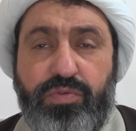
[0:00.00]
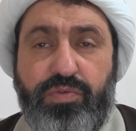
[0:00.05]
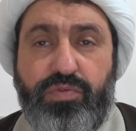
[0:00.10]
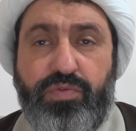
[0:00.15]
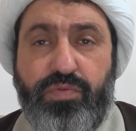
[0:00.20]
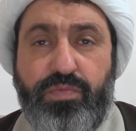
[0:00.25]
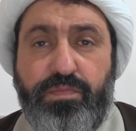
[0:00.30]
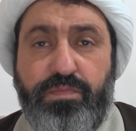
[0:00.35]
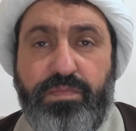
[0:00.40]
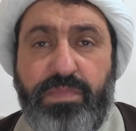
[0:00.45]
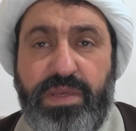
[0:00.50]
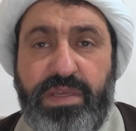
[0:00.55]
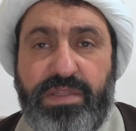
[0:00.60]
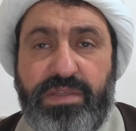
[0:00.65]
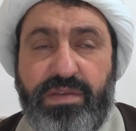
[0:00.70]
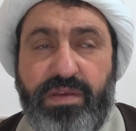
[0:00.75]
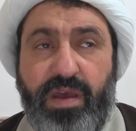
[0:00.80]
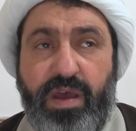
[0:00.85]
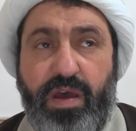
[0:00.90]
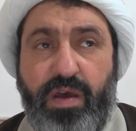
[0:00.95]
to
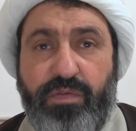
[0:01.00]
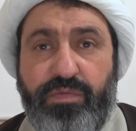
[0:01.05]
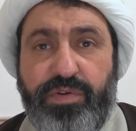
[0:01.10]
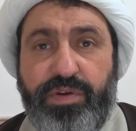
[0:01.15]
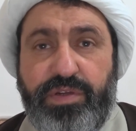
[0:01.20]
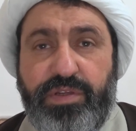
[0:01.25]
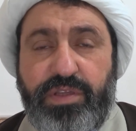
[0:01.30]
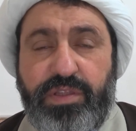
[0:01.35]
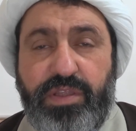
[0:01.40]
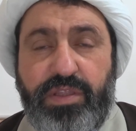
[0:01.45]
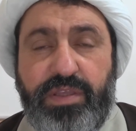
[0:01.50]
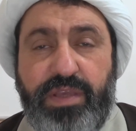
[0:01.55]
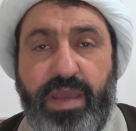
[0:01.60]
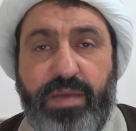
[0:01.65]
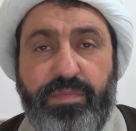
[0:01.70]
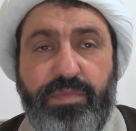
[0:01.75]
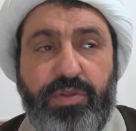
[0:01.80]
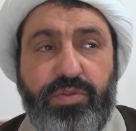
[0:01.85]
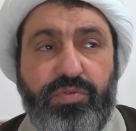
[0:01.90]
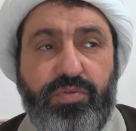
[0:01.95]
meet our need, it
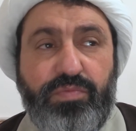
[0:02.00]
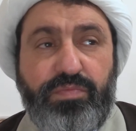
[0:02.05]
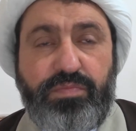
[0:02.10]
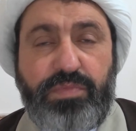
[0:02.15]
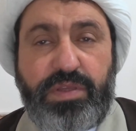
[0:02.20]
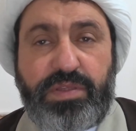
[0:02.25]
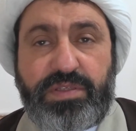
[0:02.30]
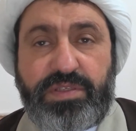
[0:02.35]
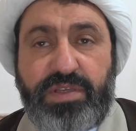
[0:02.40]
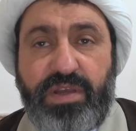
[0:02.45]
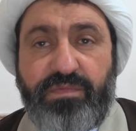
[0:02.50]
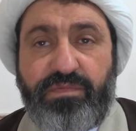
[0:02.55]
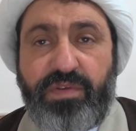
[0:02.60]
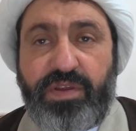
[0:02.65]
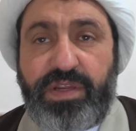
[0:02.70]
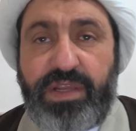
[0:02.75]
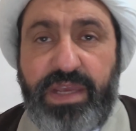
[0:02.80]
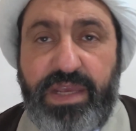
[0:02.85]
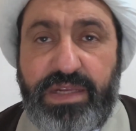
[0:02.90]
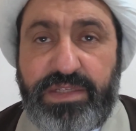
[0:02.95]
can be to meet
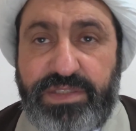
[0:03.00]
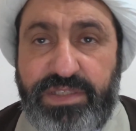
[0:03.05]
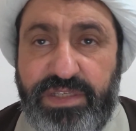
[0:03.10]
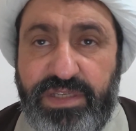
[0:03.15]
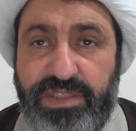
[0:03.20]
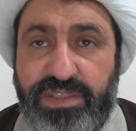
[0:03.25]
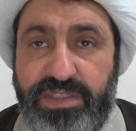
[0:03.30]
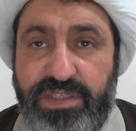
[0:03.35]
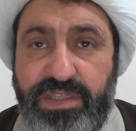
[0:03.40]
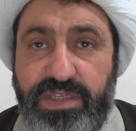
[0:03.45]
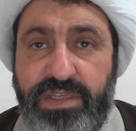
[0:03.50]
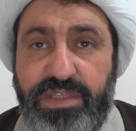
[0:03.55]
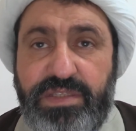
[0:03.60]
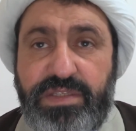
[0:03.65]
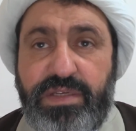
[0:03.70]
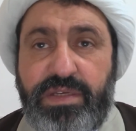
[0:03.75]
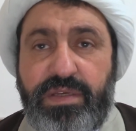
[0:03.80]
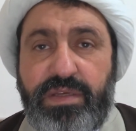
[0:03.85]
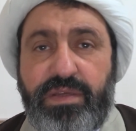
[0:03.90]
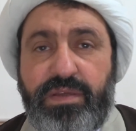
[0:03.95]
someone else's need.